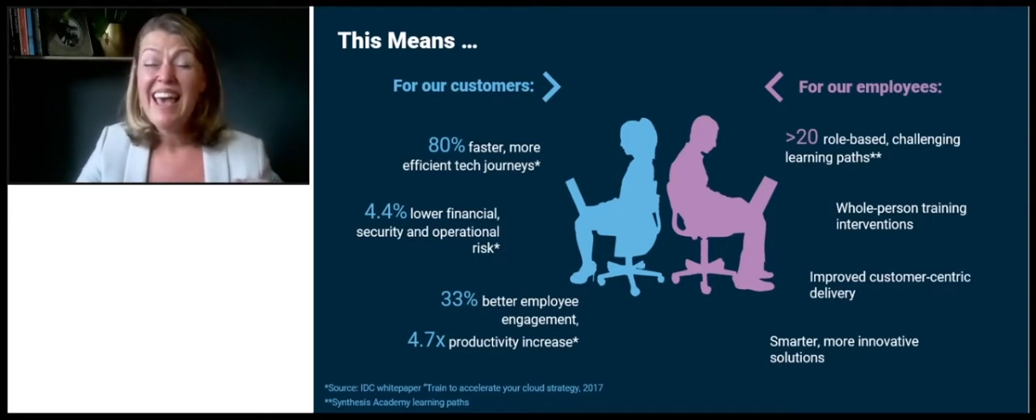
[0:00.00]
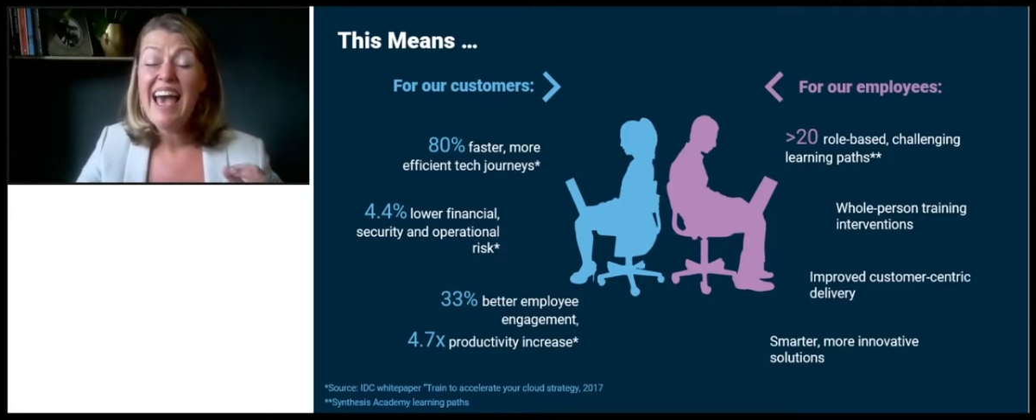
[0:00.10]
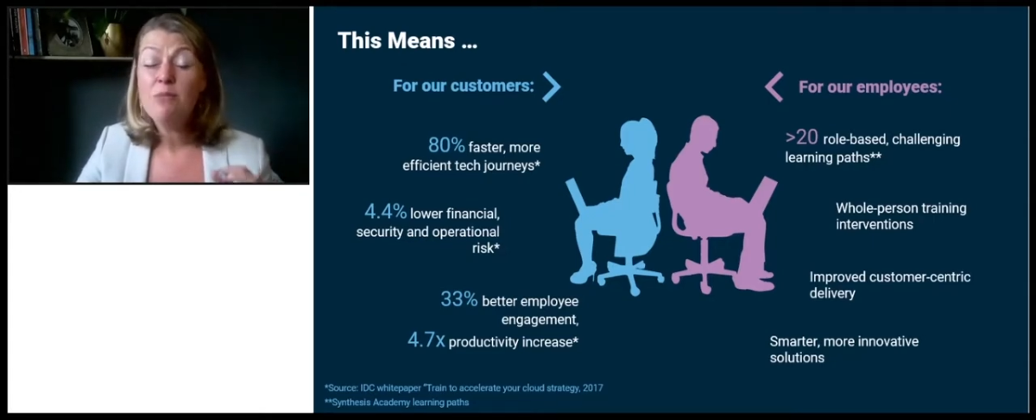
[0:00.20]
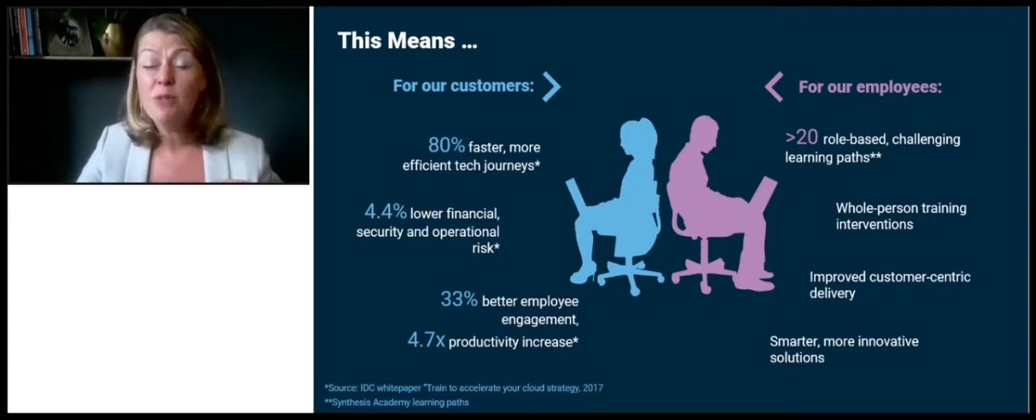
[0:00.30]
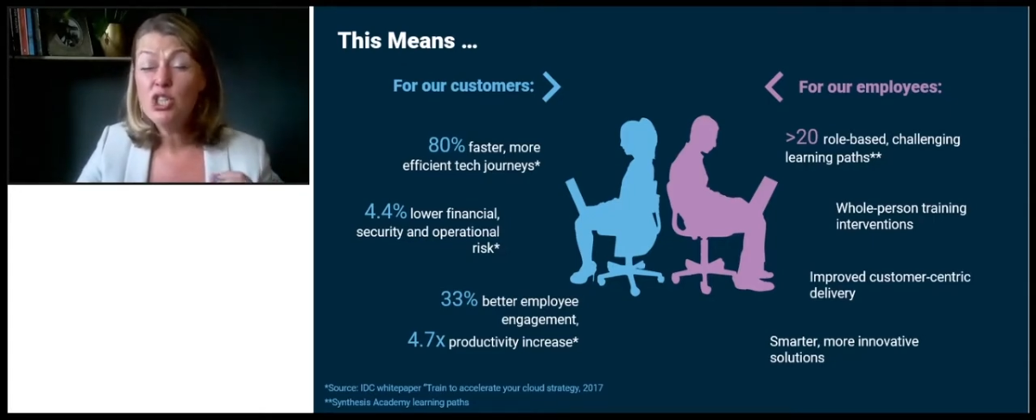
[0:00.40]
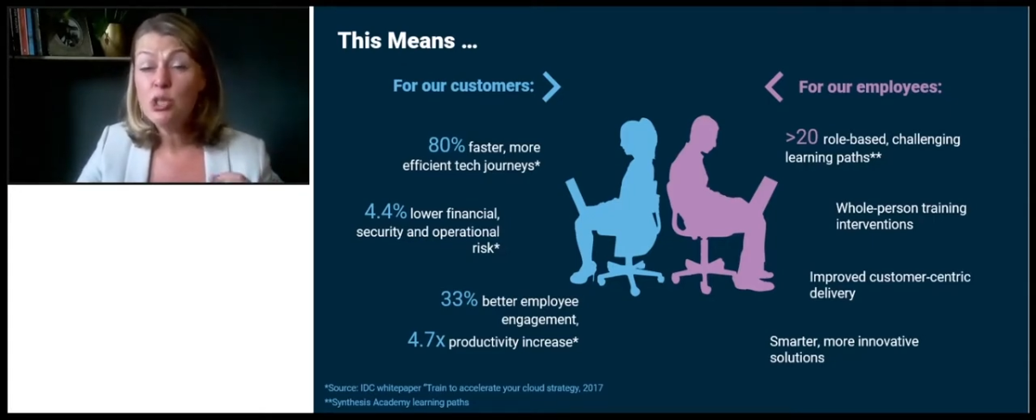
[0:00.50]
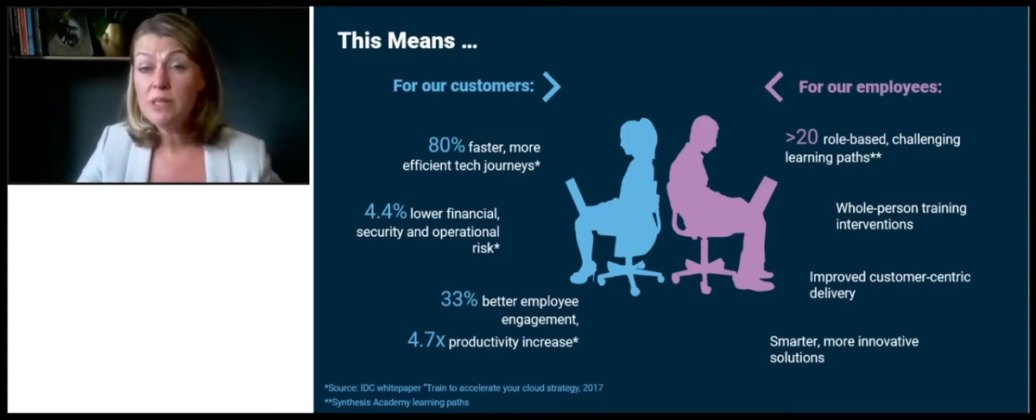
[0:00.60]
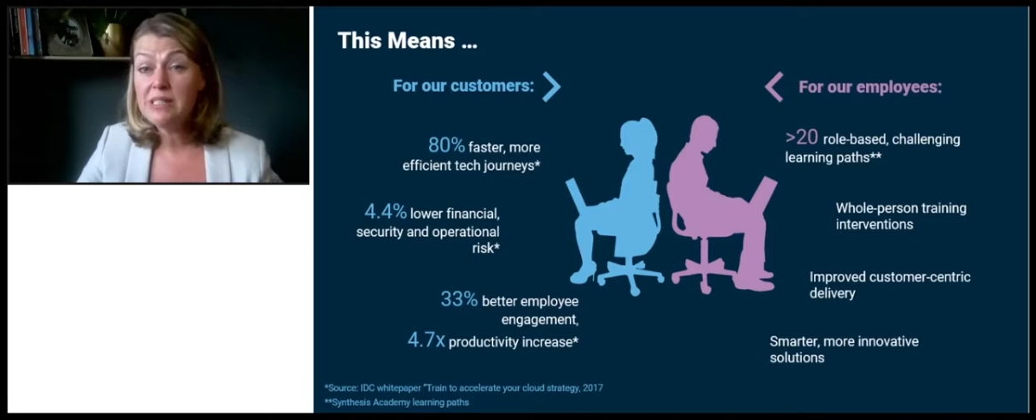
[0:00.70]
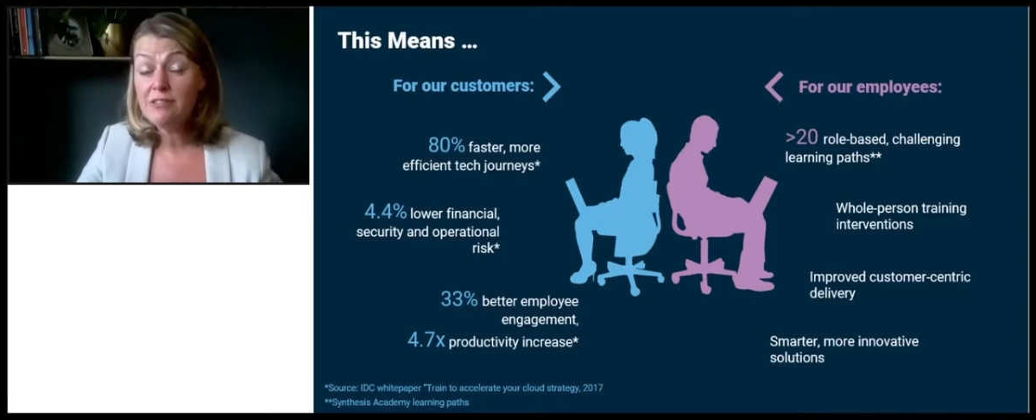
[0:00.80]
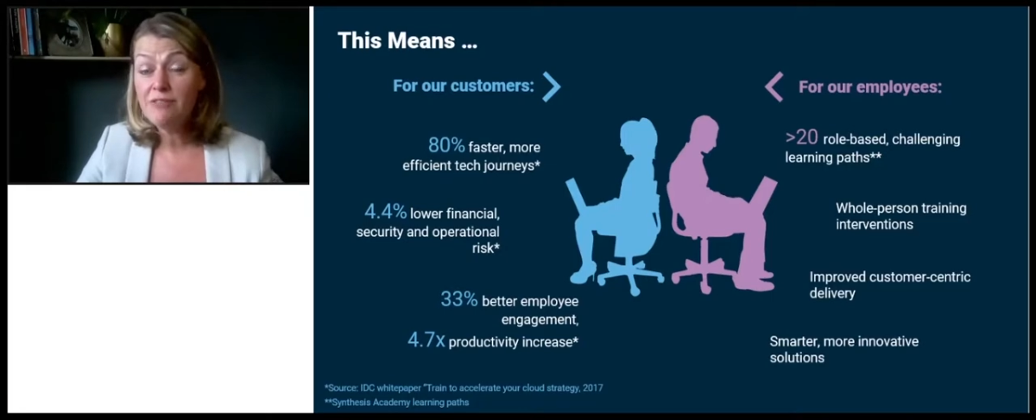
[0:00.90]
and most
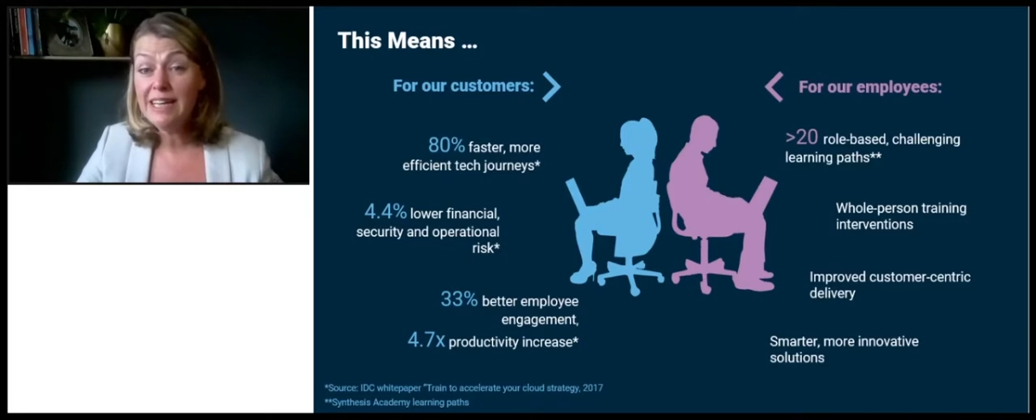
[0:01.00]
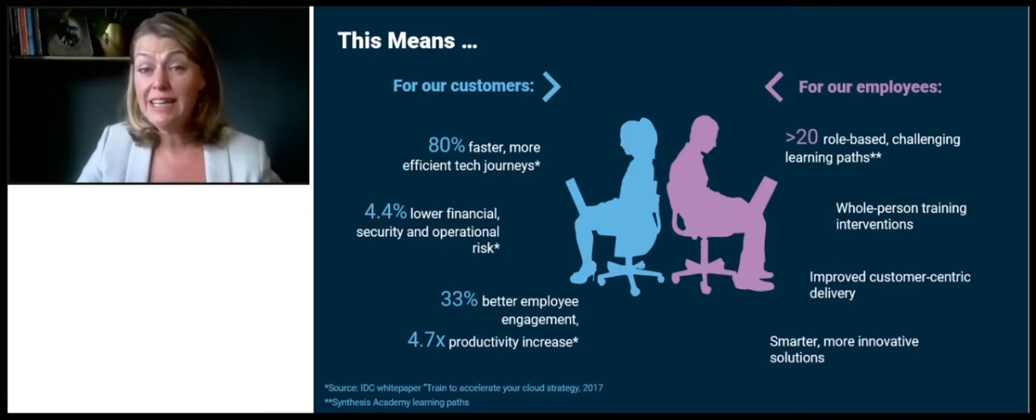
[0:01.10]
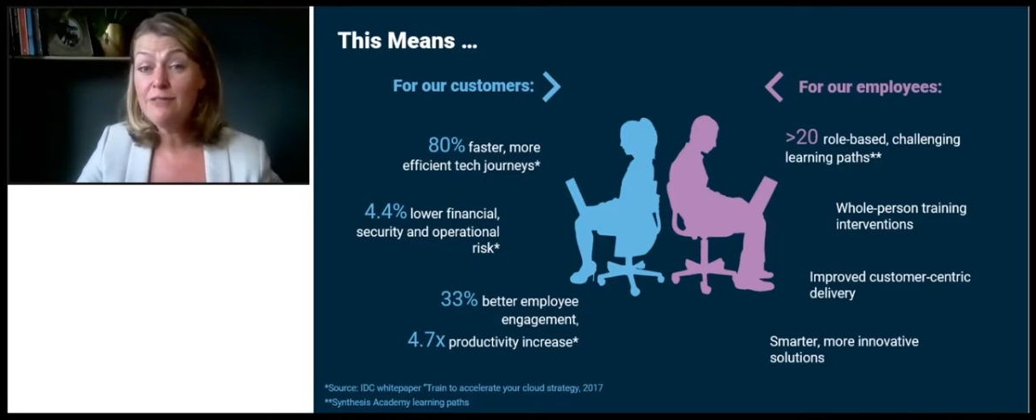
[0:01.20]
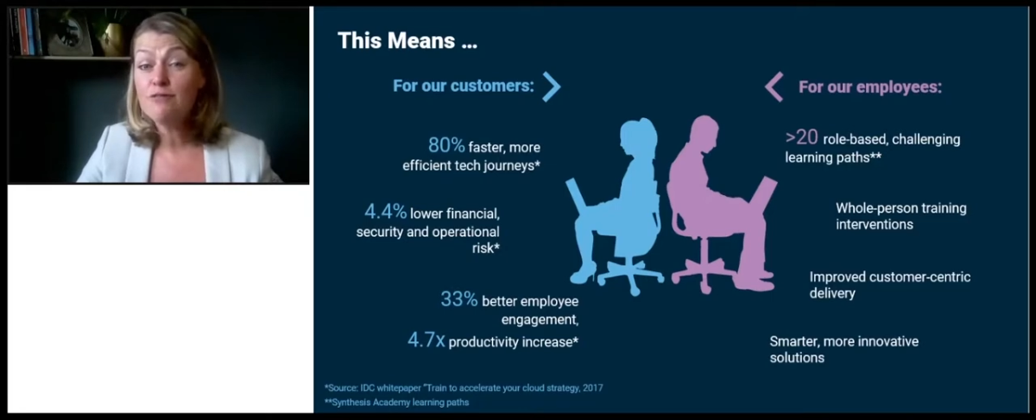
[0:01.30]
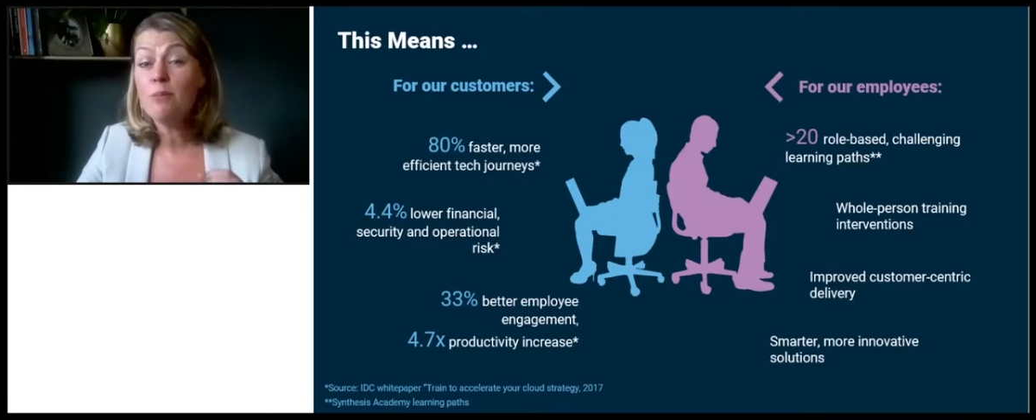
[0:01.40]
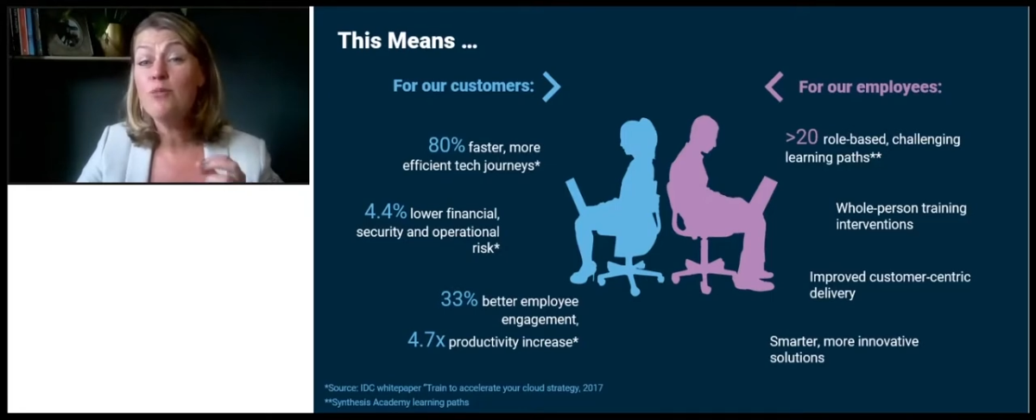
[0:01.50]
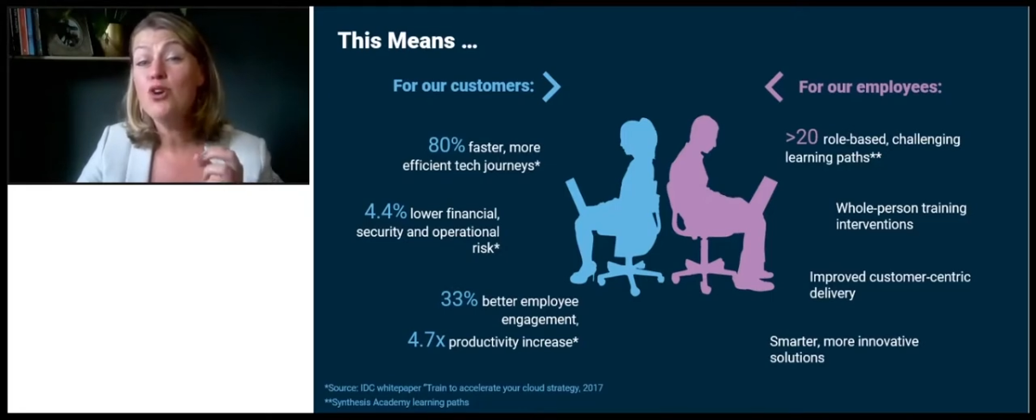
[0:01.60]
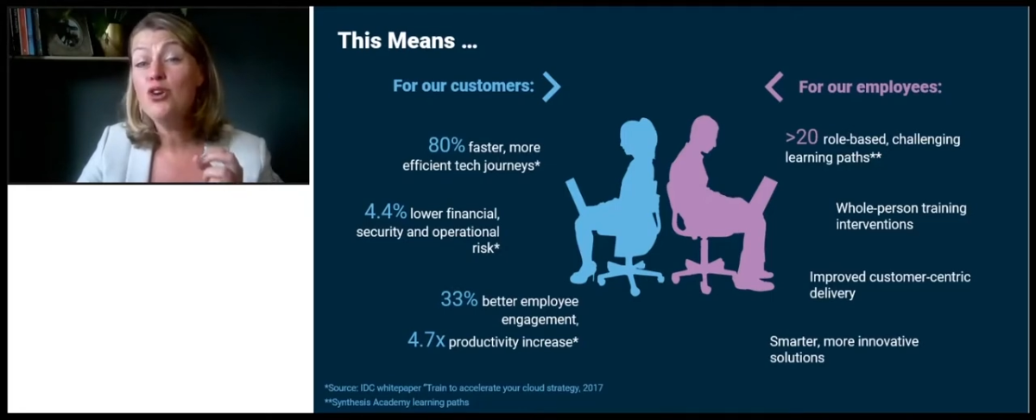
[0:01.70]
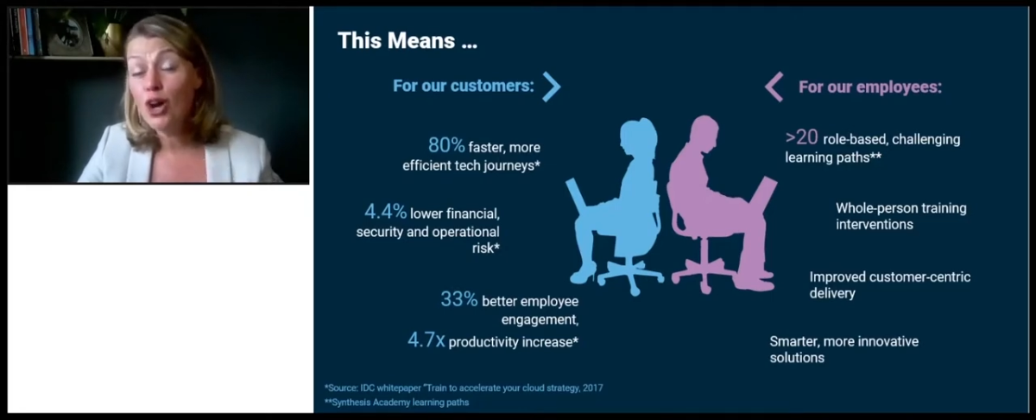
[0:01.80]
specifically from